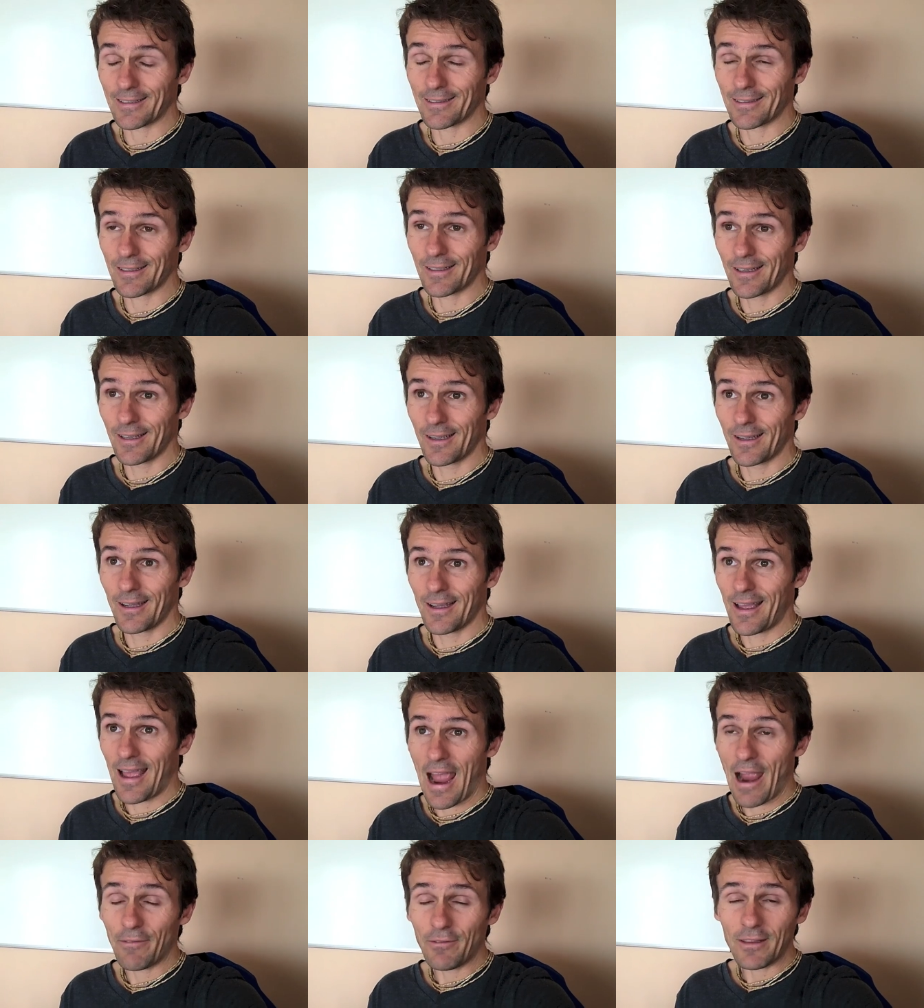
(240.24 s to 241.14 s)
and
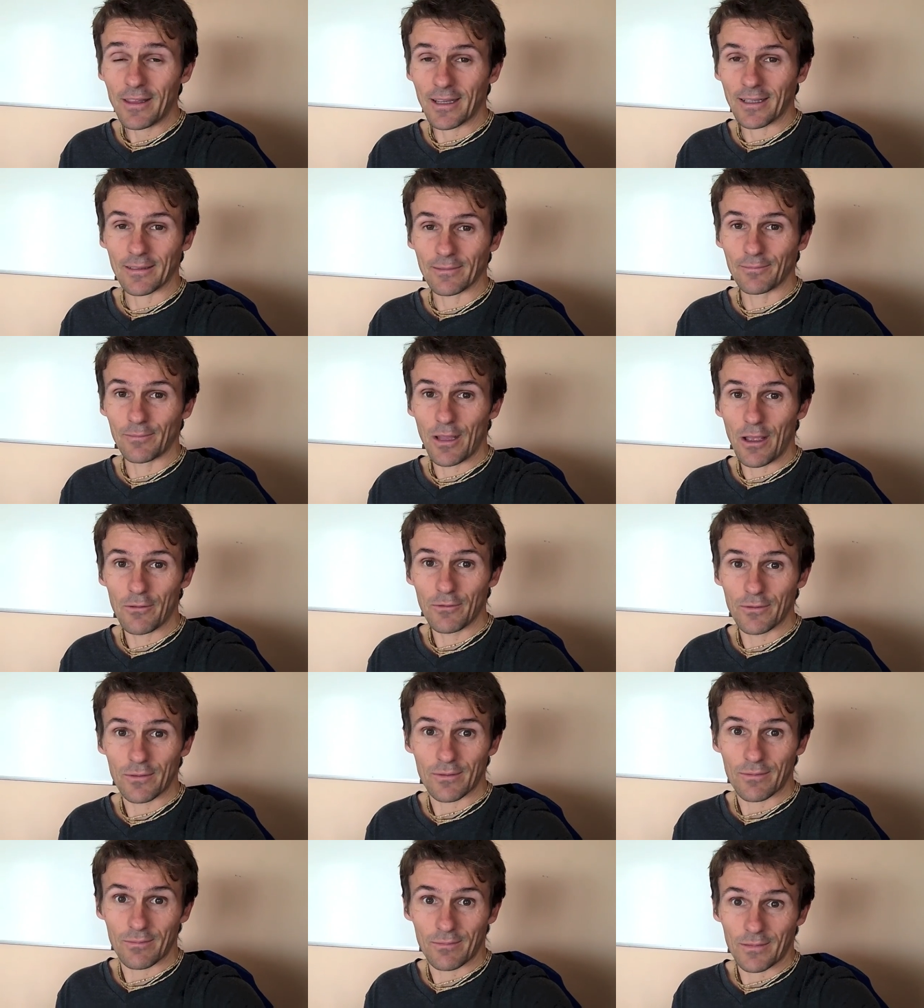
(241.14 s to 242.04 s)
everything. It
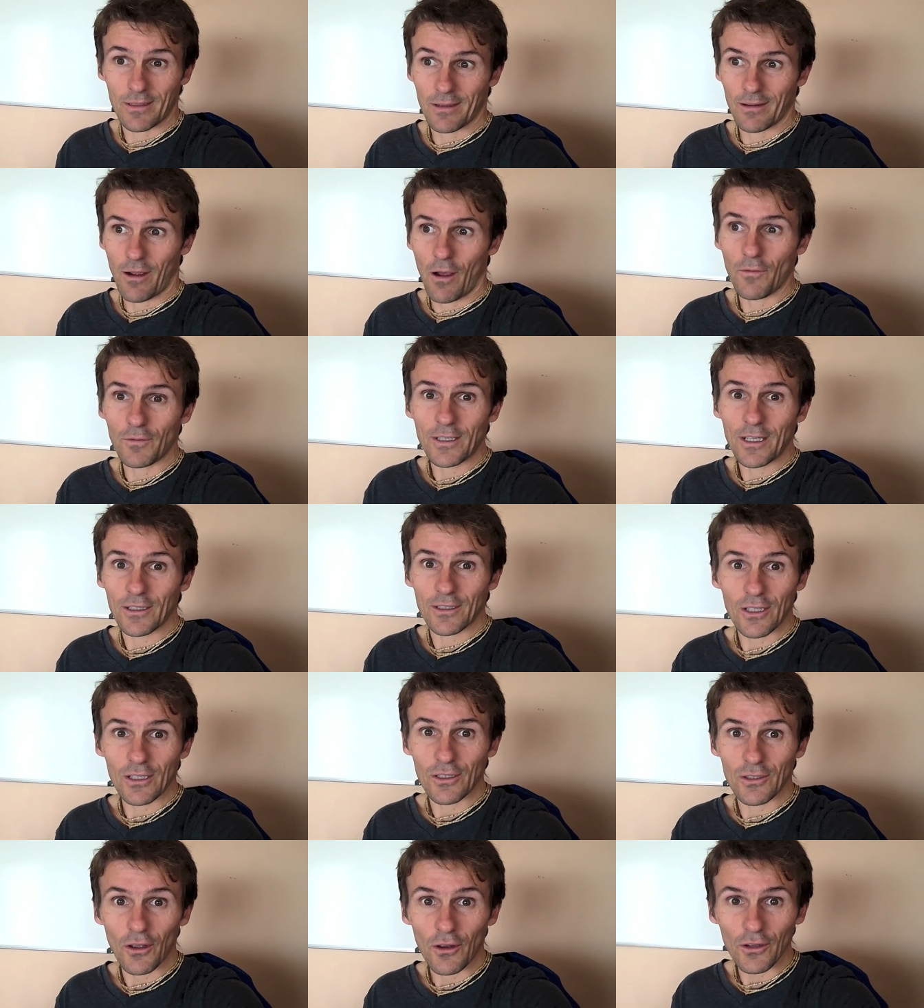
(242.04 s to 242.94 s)
was obviously
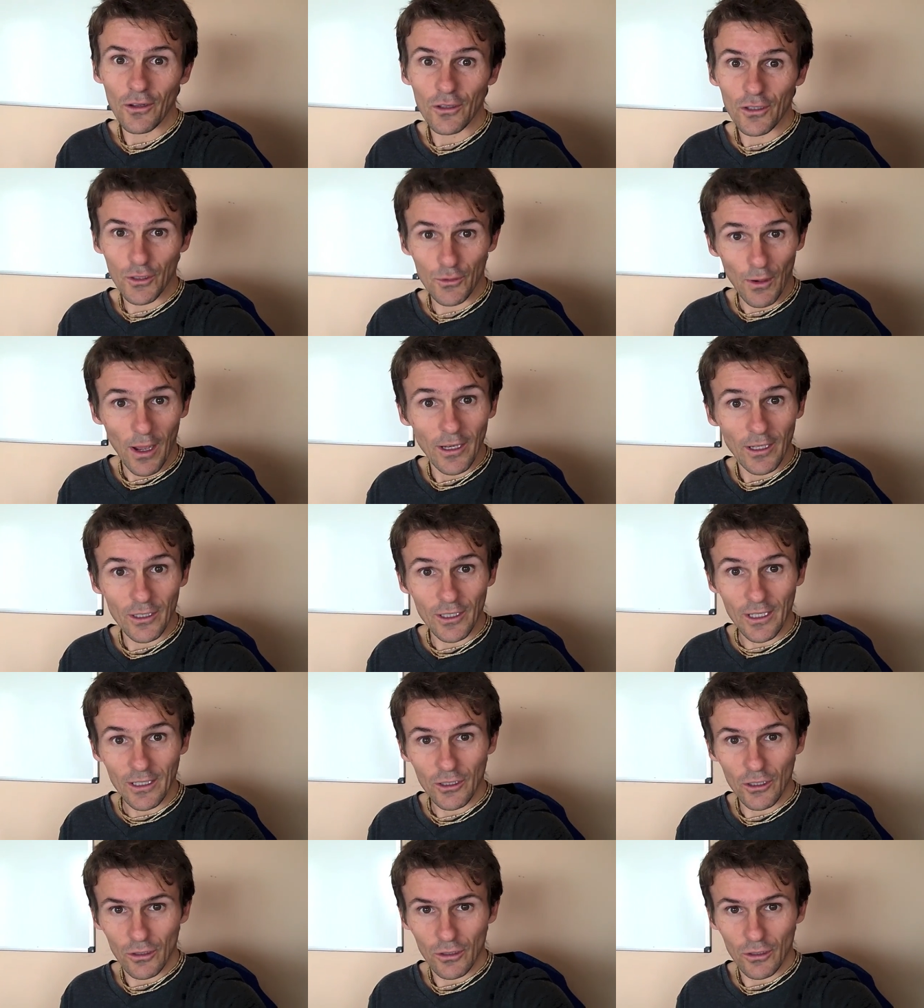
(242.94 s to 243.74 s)
it's just not a good strategy.